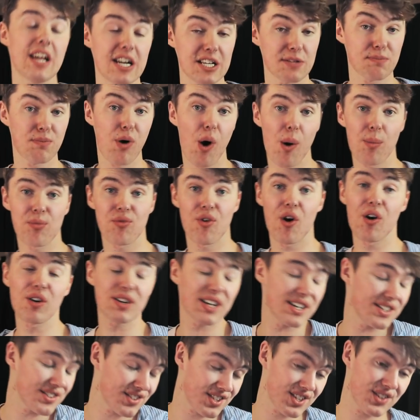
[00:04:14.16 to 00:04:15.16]
that it's pop
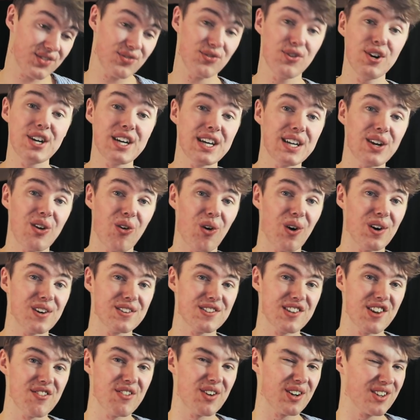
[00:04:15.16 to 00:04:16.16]
rock is just freaking
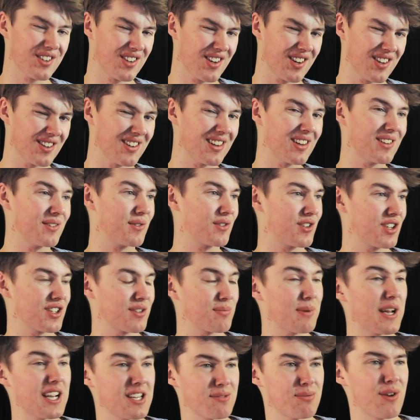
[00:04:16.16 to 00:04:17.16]
awesome. It
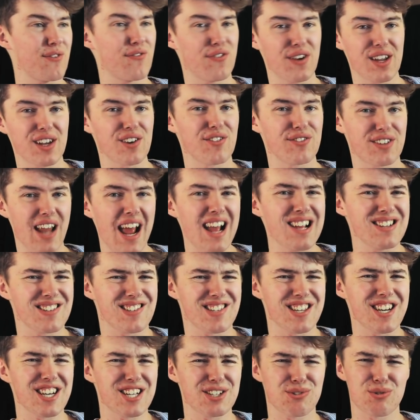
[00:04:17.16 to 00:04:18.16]
just makes me think of Day
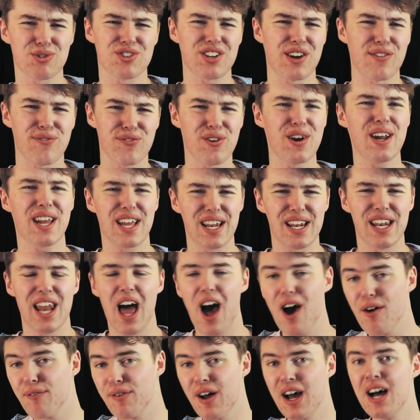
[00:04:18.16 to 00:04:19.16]
6, which I freaking
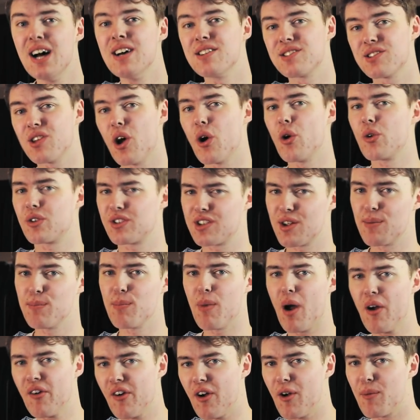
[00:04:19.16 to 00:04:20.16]
love. So
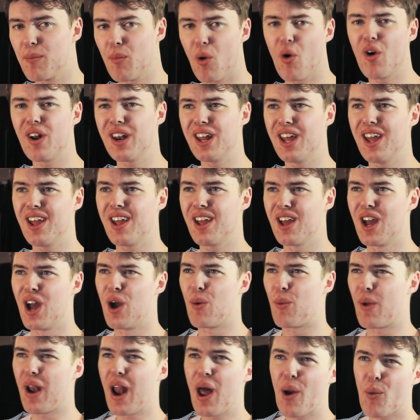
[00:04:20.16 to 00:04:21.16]
tomorrow morning
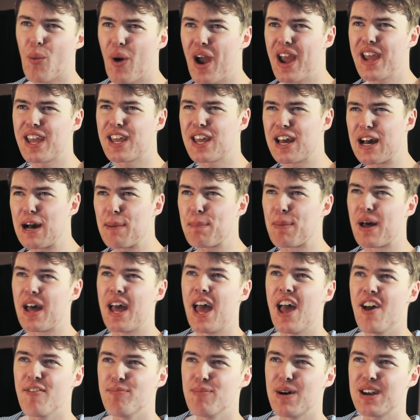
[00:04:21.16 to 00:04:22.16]
when I wake up,
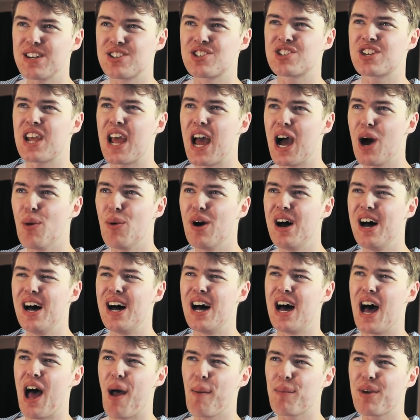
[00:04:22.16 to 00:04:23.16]
have my shower,
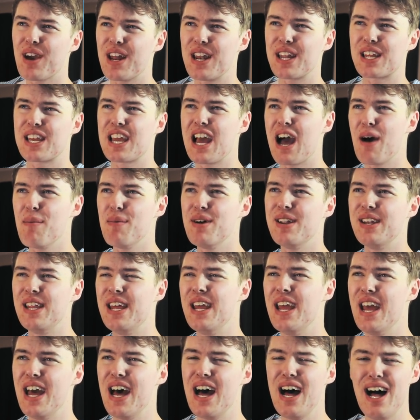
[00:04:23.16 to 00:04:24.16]
I'm gonna come in
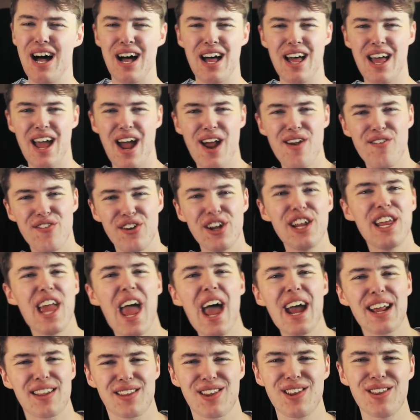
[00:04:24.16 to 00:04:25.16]
here and
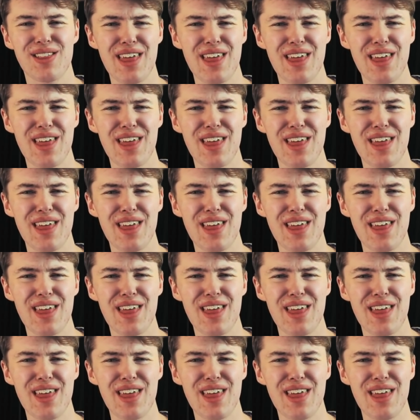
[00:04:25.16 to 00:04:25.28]
react to